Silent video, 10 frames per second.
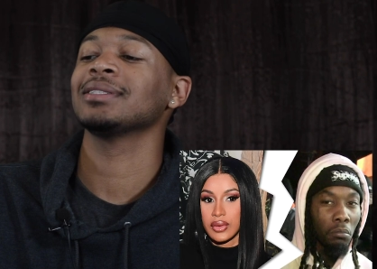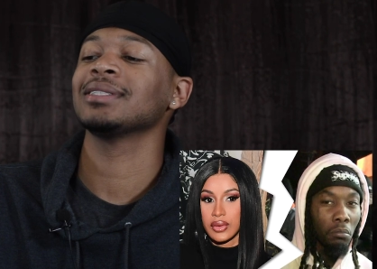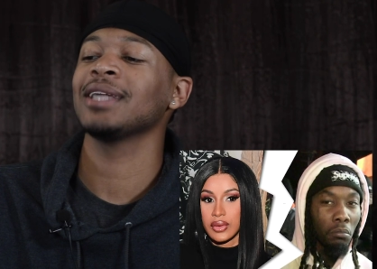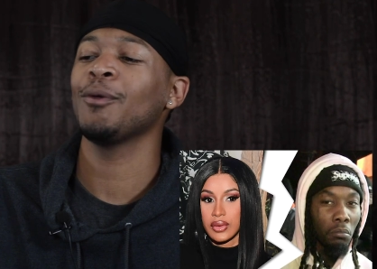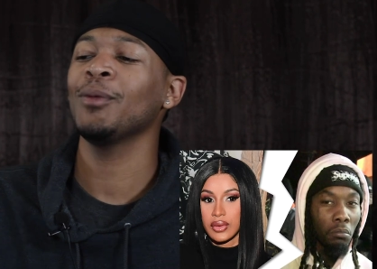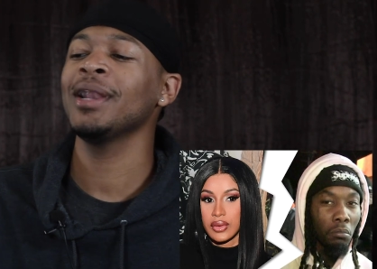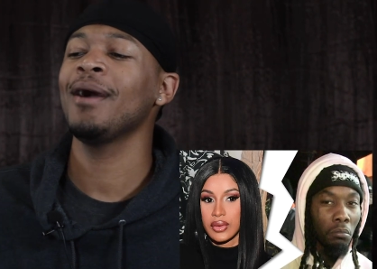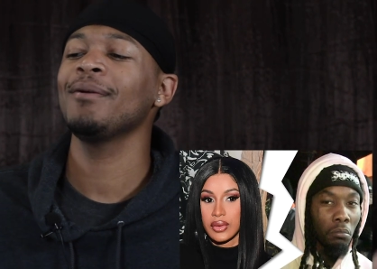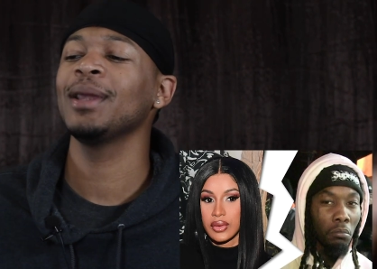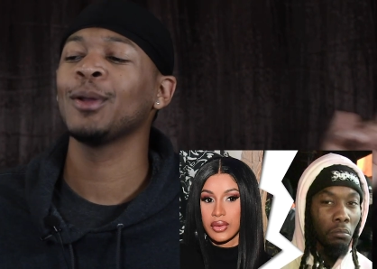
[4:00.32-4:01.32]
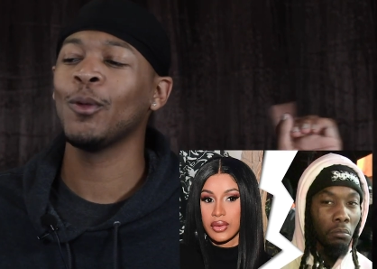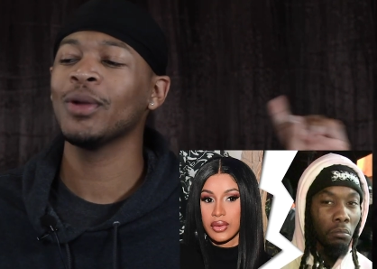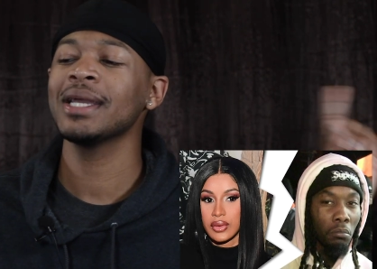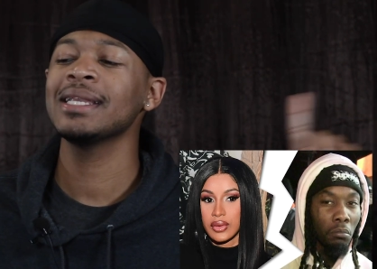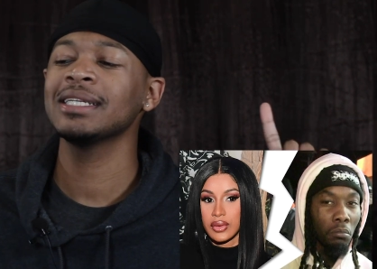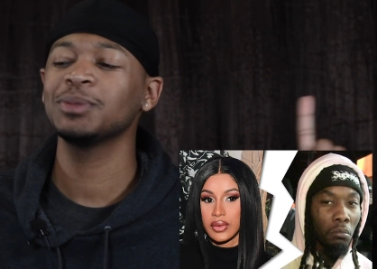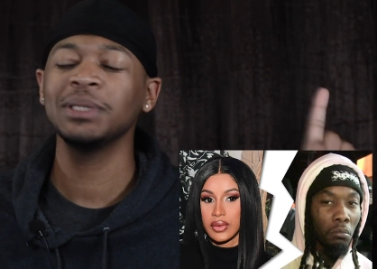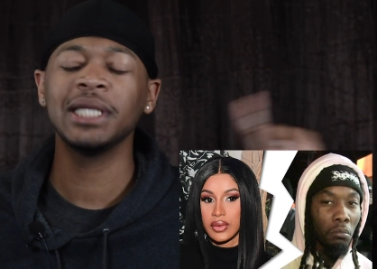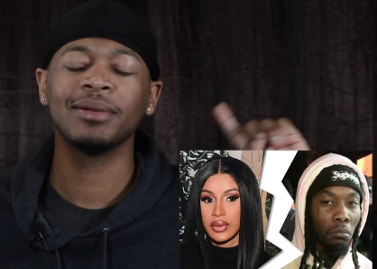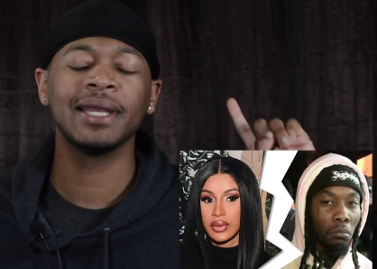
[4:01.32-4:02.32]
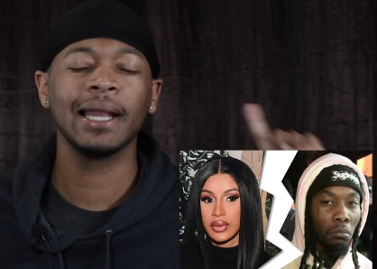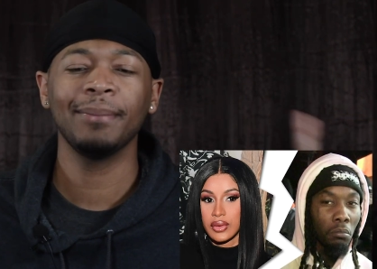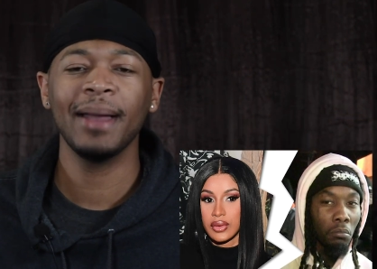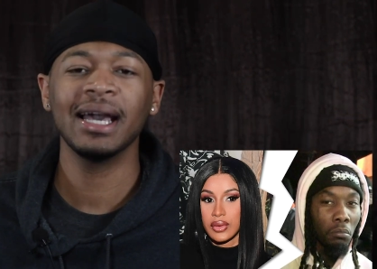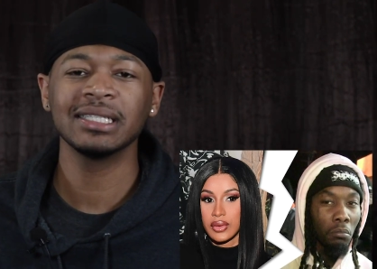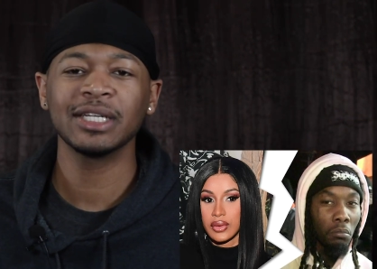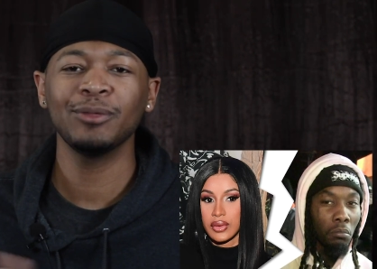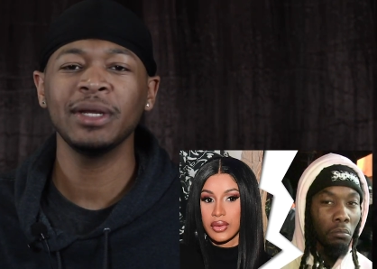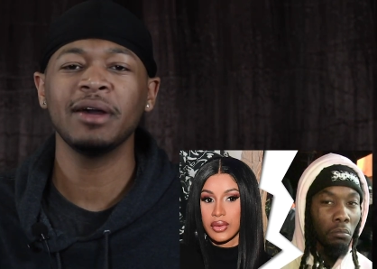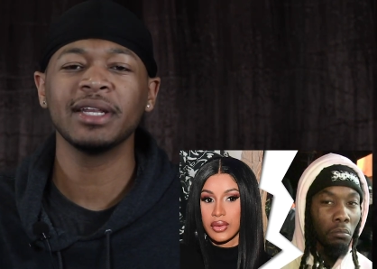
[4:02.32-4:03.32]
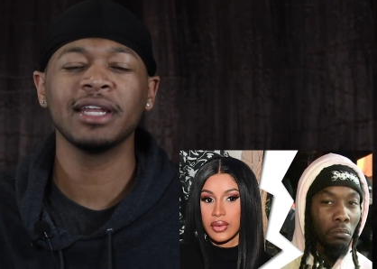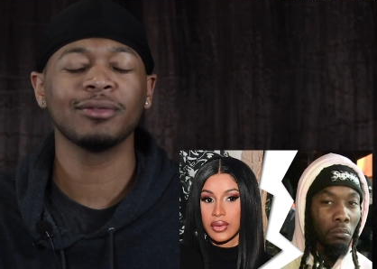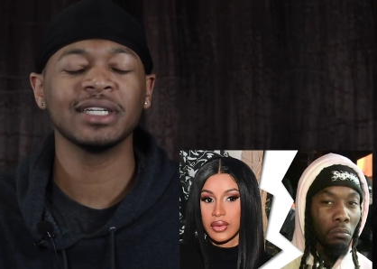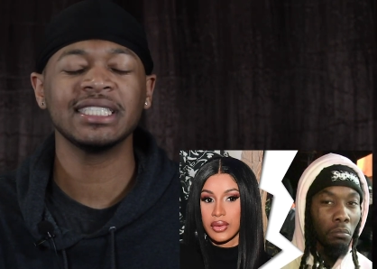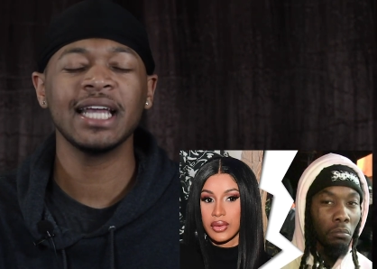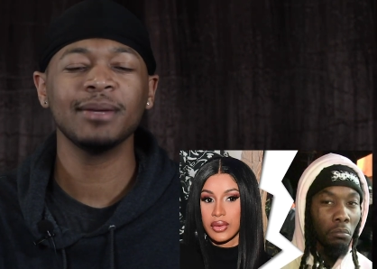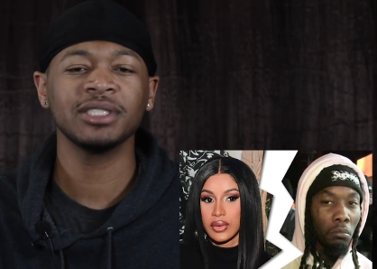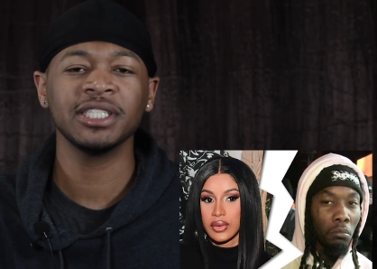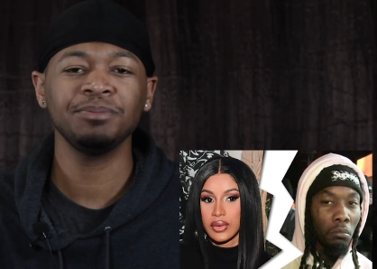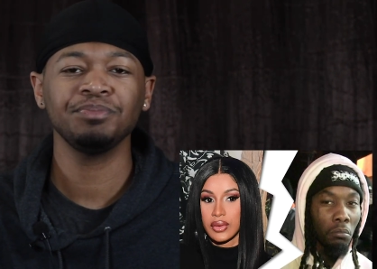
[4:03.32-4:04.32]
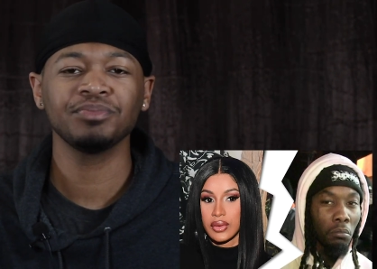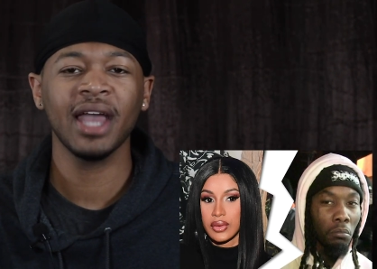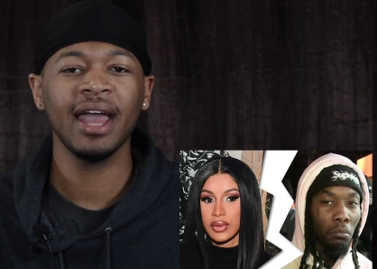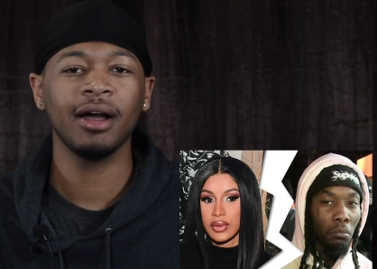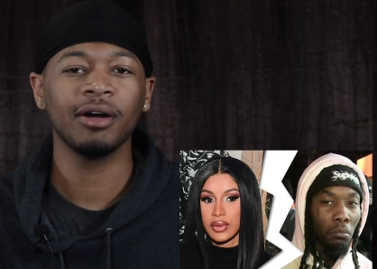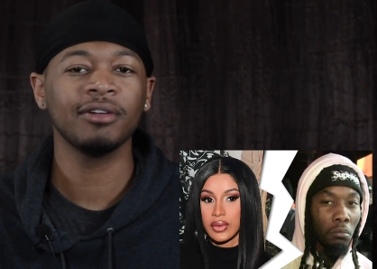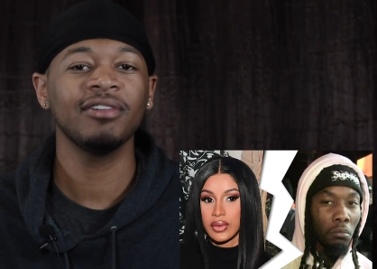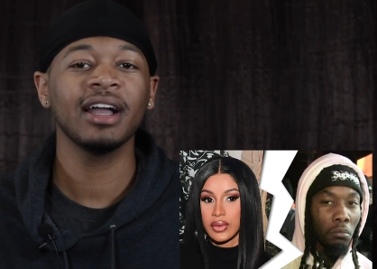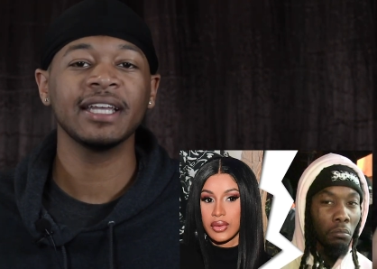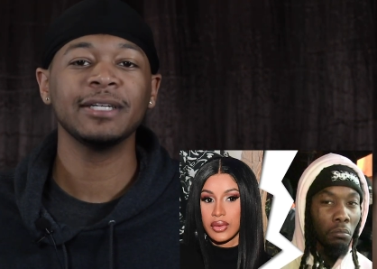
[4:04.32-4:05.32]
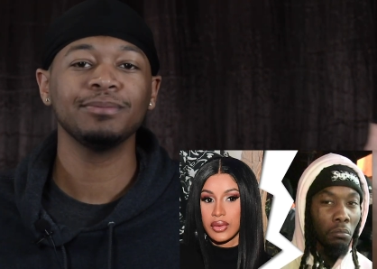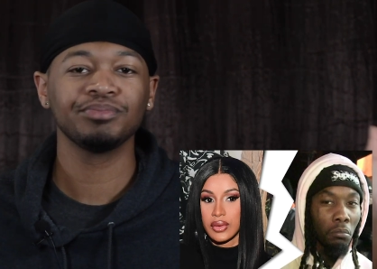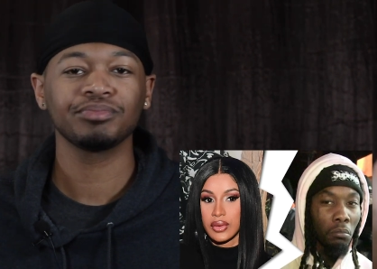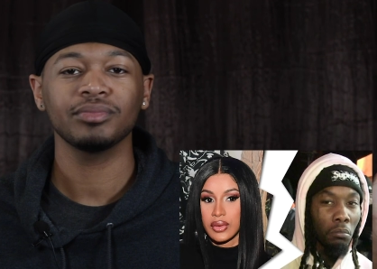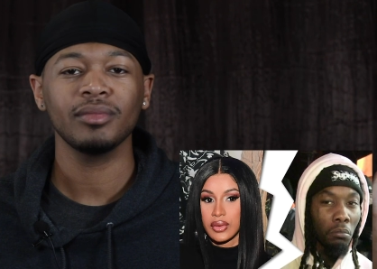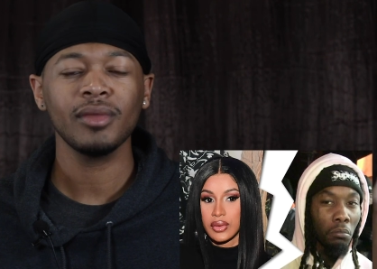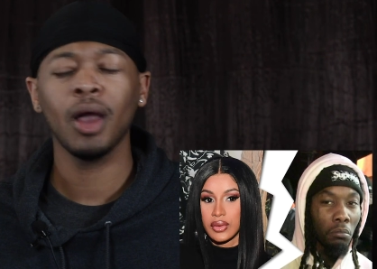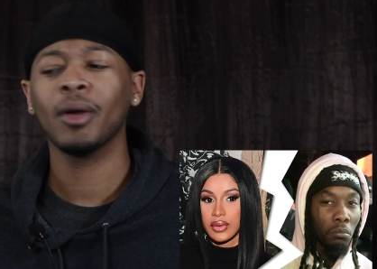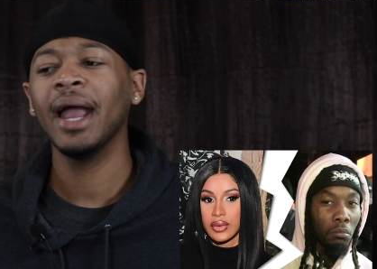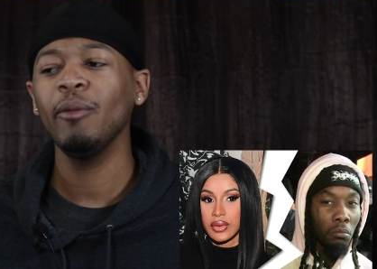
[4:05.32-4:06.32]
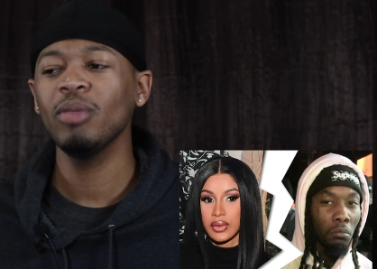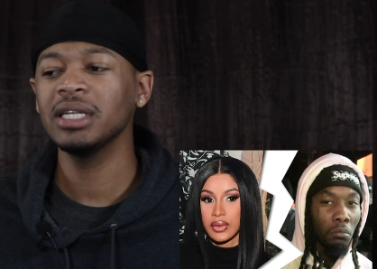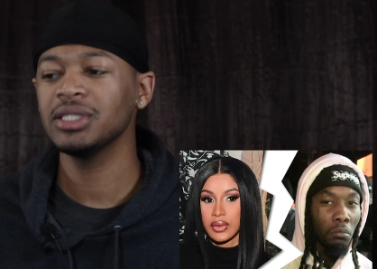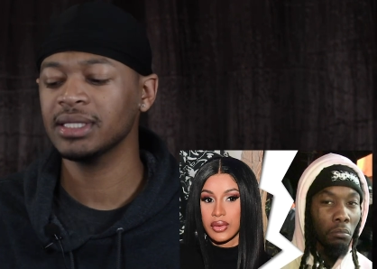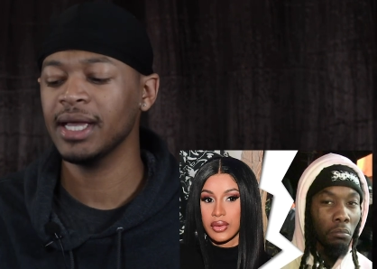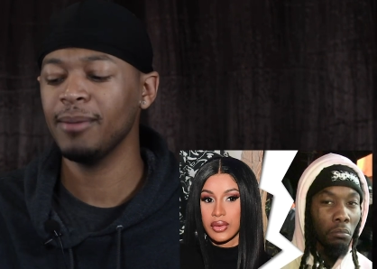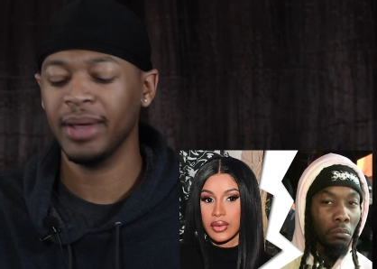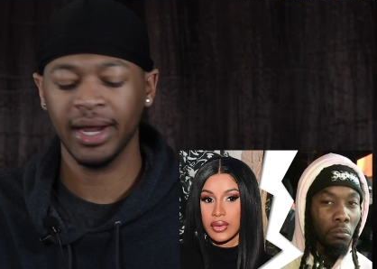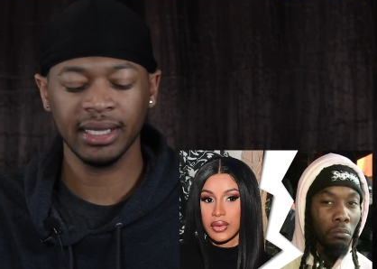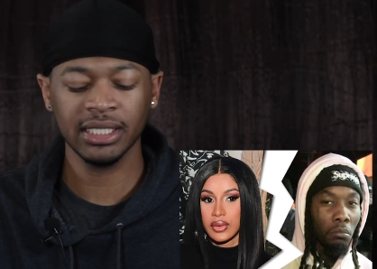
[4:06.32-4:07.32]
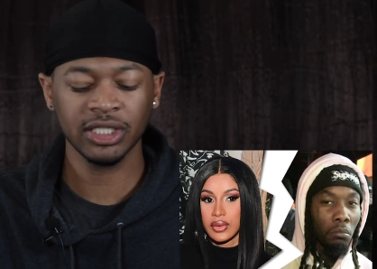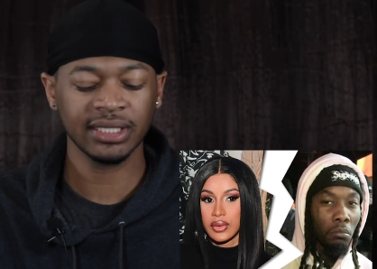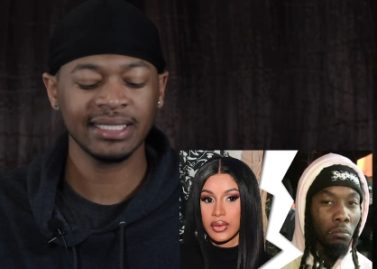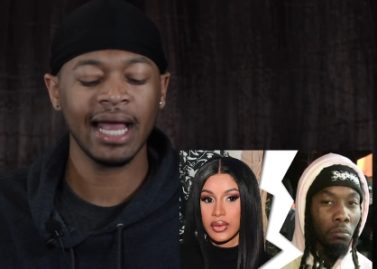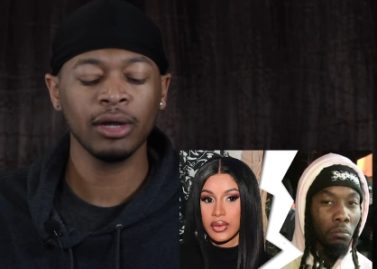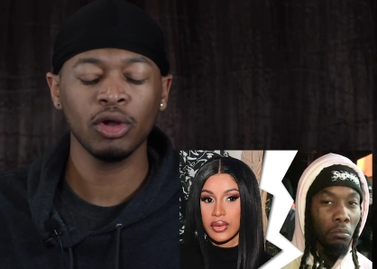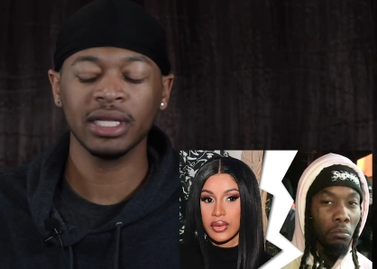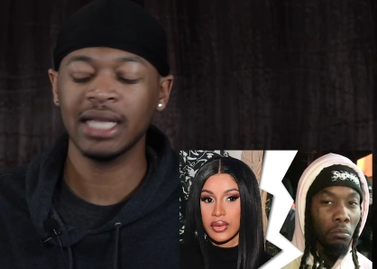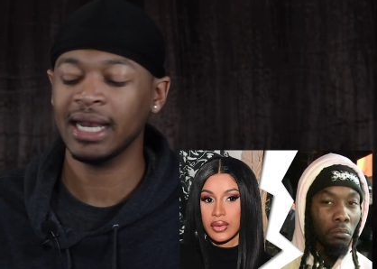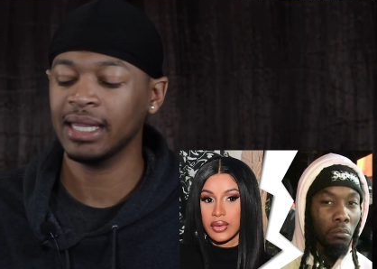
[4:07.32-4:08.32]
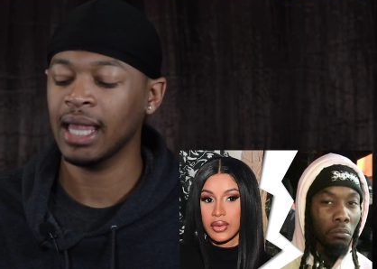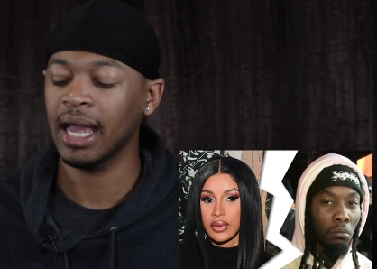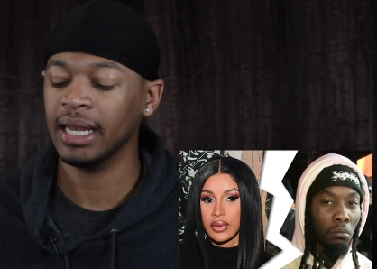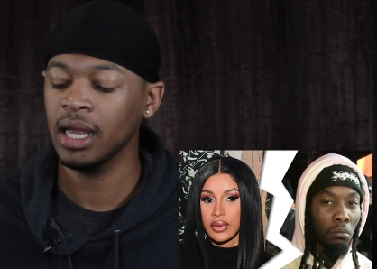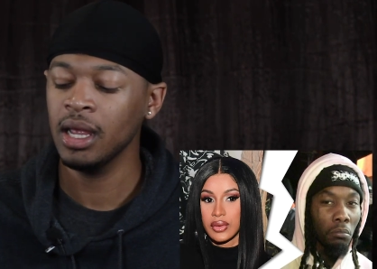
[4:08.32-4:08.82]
Speaker 1: and said, we don't need a witness, we don't need a pastor, we don't need a reception. Hell, fuck it. Okay, let's just get married. Let's just sign on the dotted line.